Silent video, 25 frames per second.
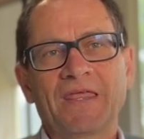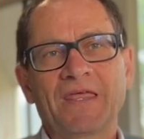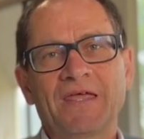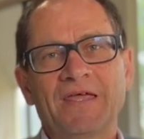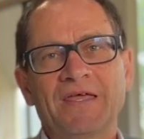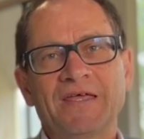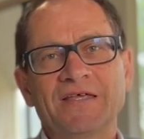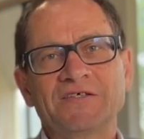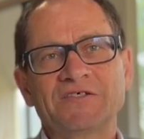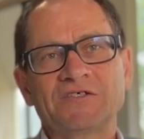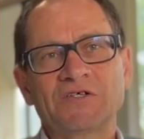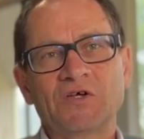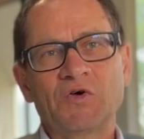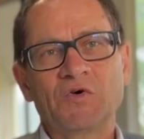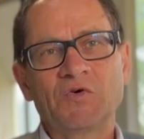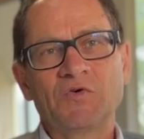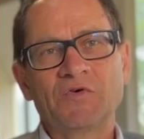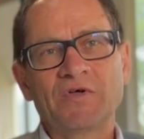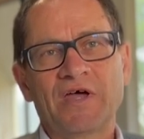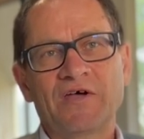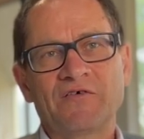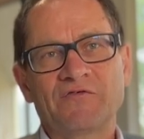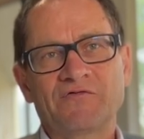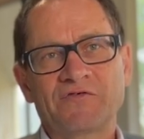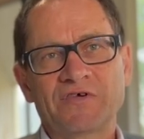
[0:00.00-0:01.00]
So
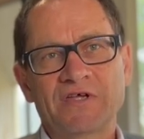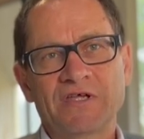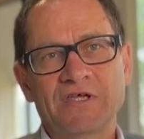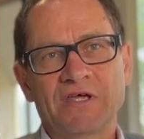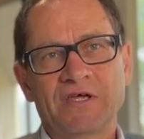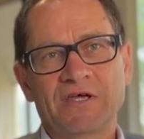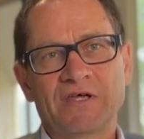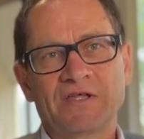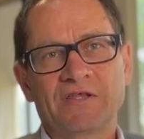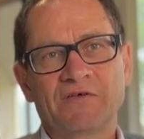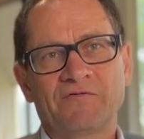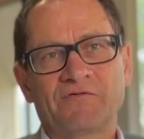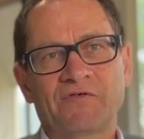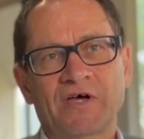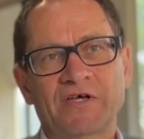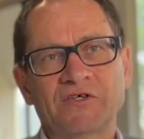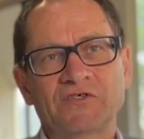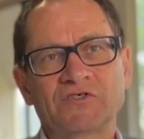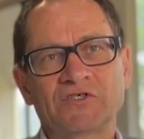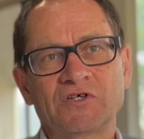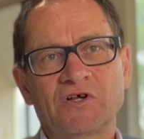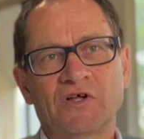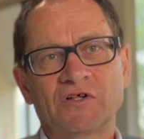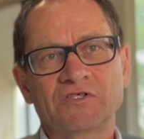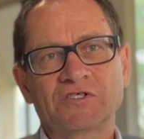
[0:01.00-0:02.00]
every year the Vice
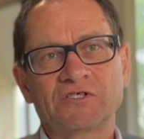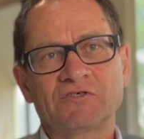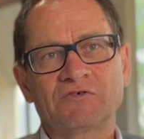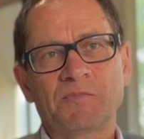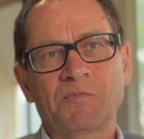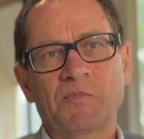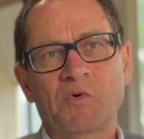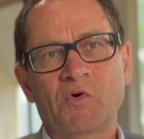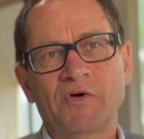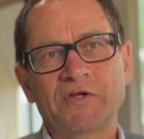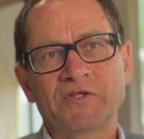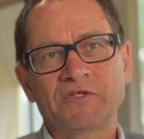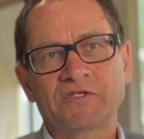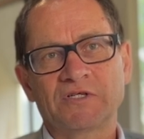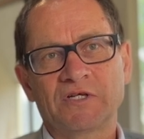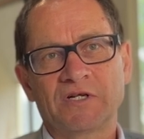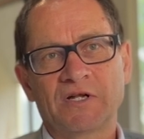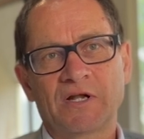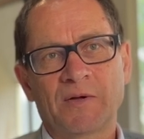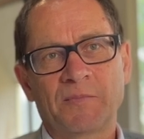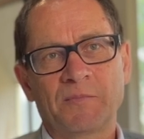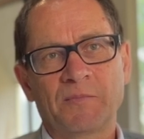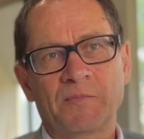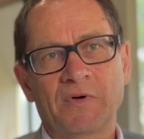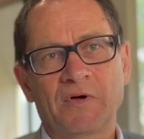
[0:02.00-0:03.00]
Chancellor appoints a
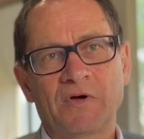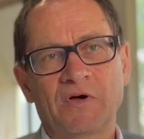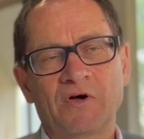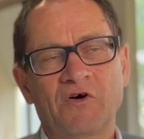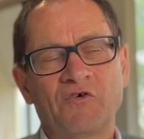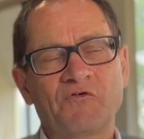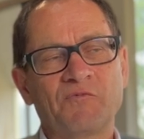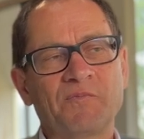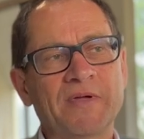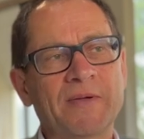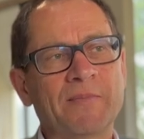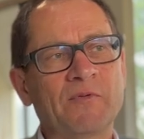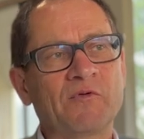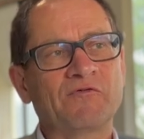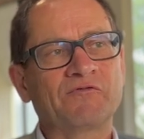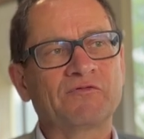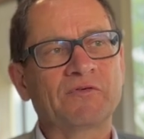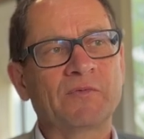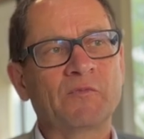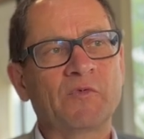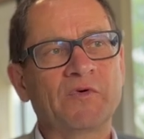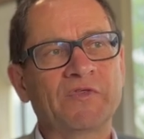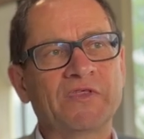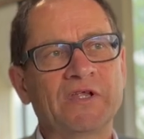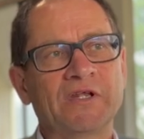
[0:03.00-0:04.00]
number of people from
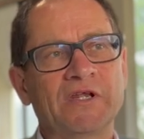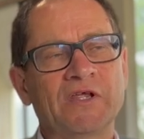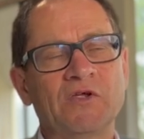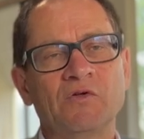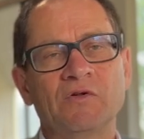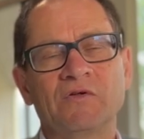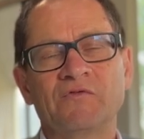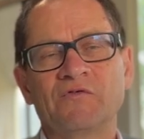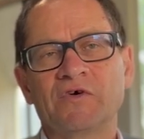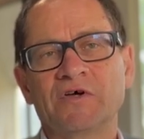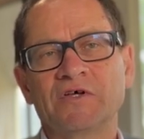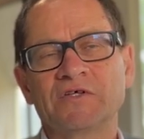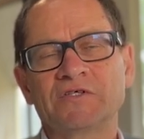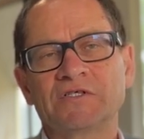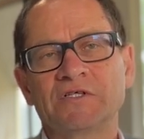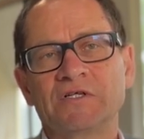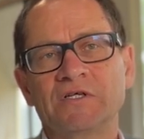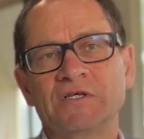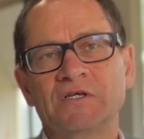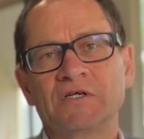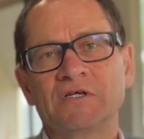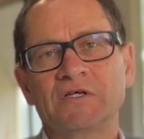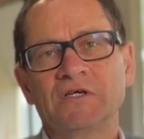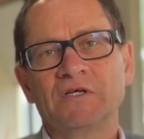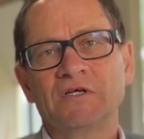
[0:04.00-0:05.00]
within the
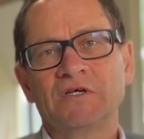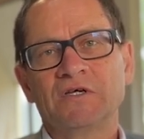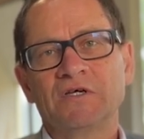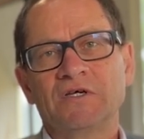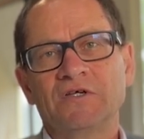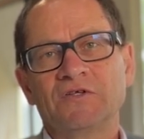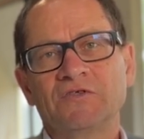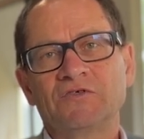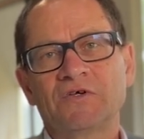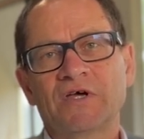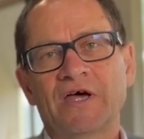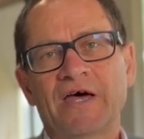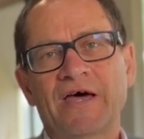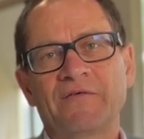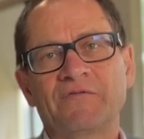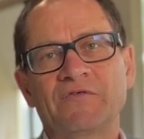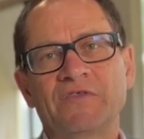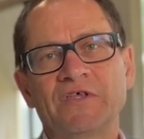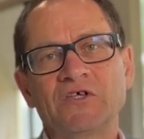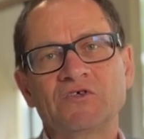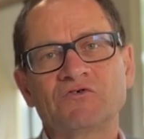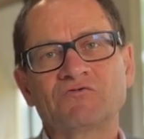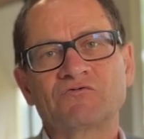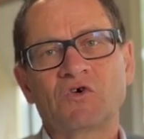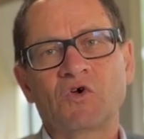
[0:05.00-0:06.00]
university to have
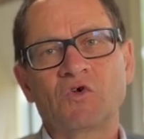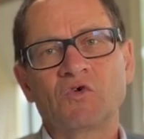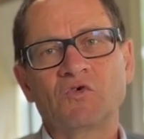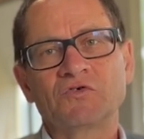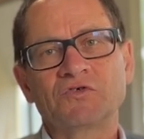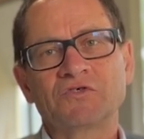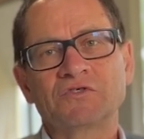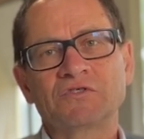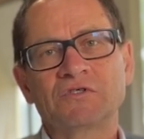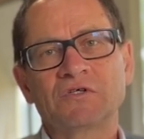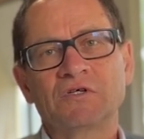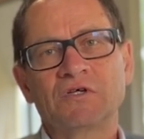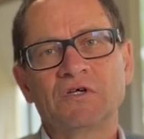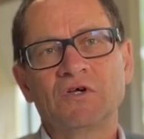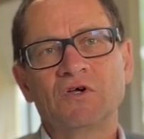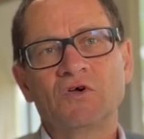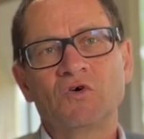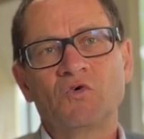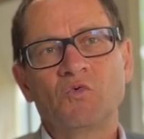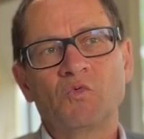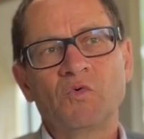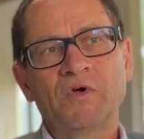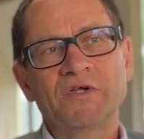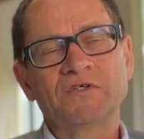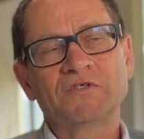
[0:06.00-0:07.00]
these roles,
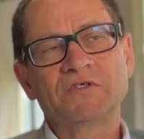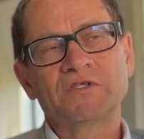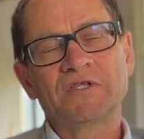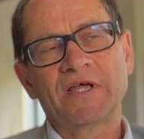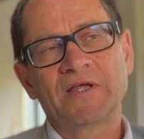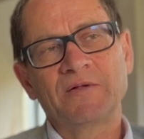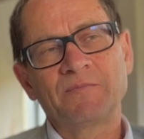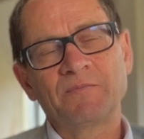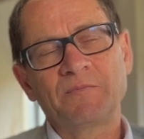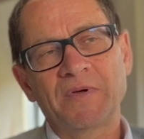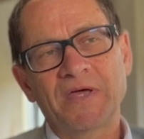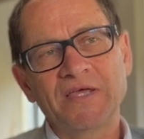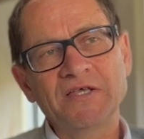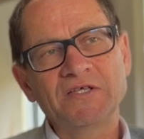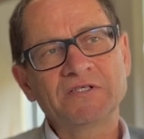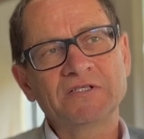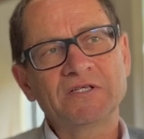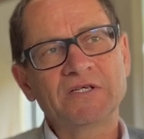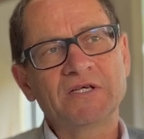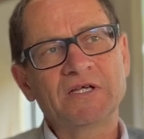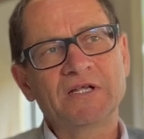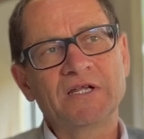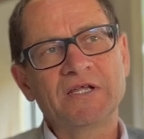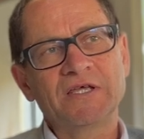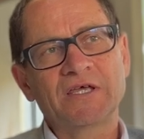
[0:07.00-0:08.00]
which then
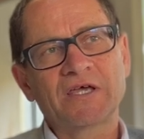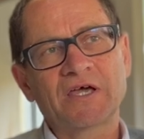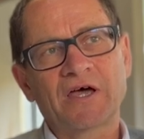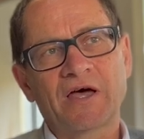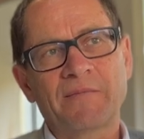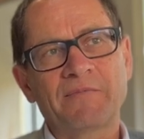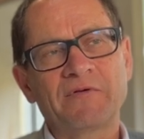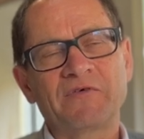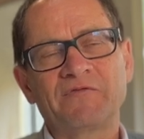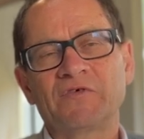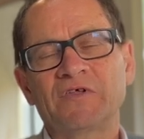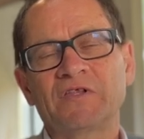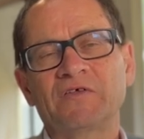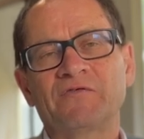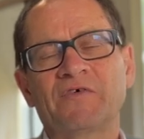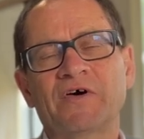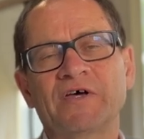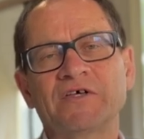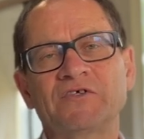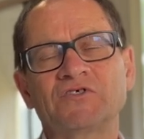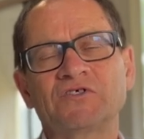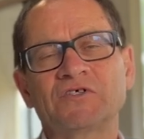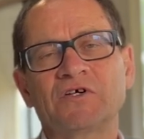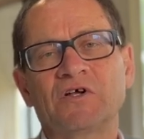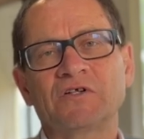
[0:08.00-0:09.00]
basically cover for the Vice
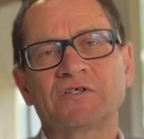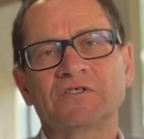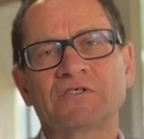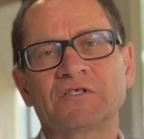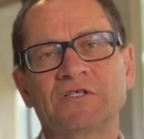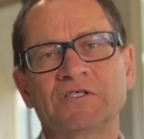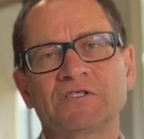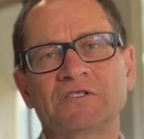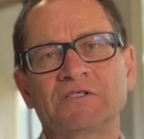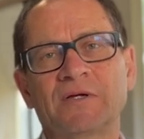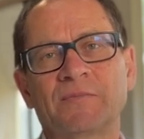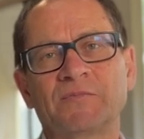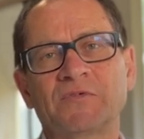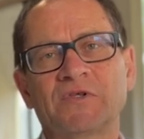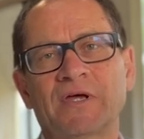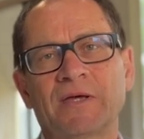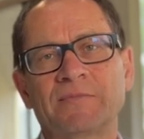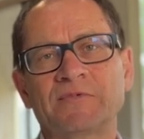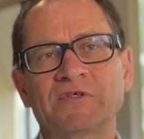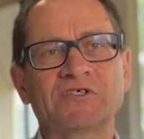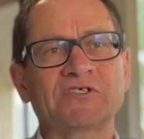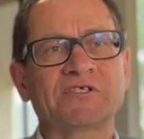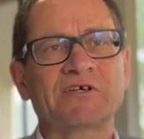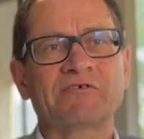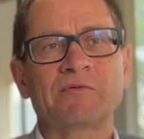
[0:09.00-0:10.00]
Chancellor sometimes
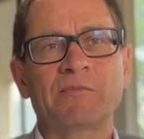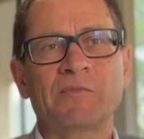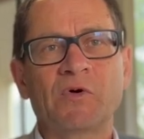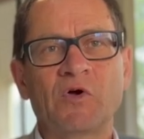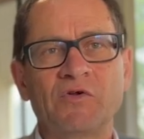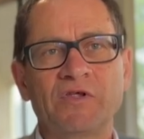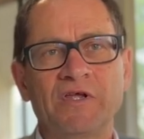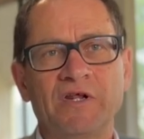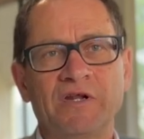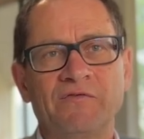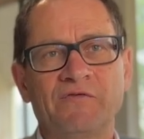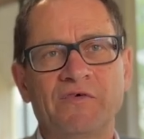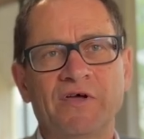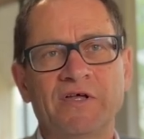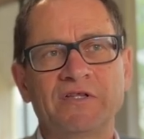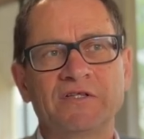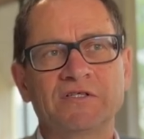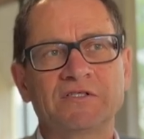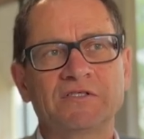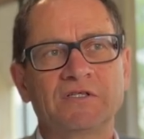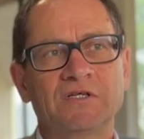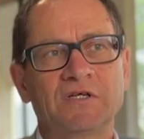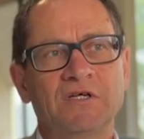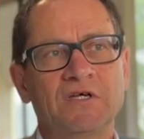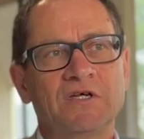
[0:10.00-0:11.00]
at ceremonial events.